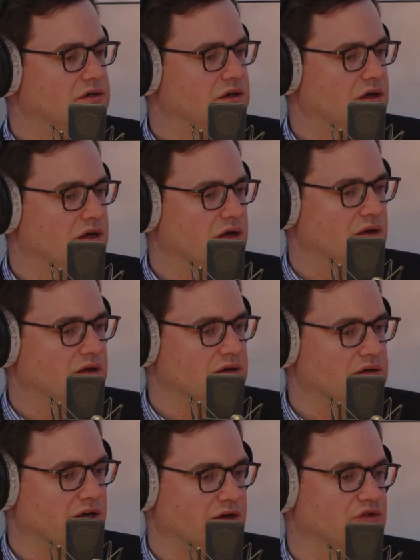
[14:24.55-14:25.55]

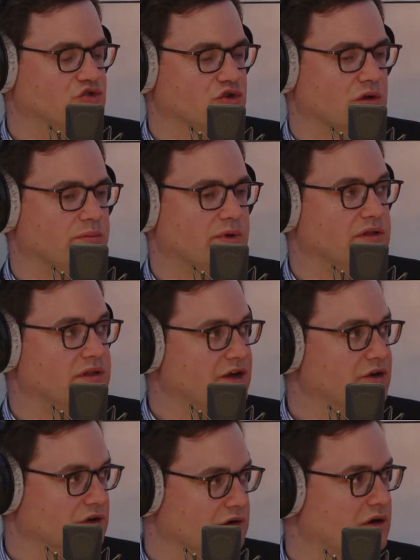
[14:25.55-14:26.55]
Donald Trump a
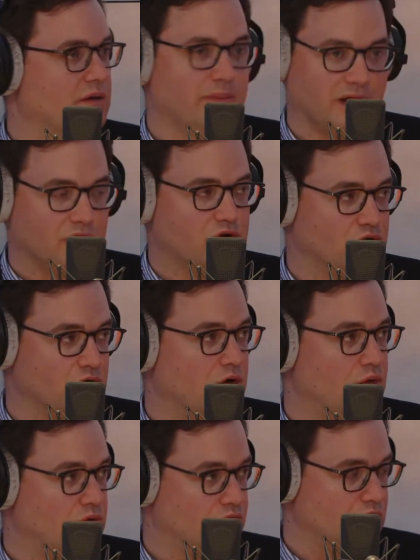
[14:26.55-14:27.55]
letter about Guo
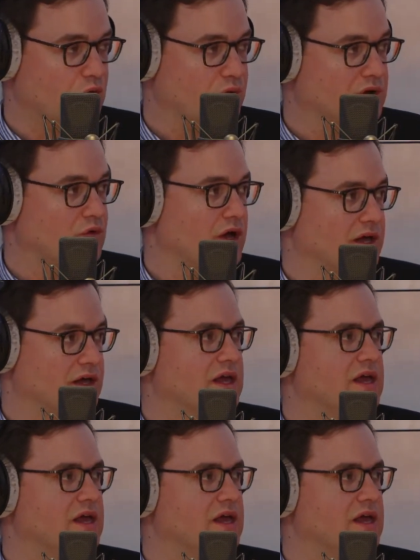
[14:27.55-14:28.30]
Wengui.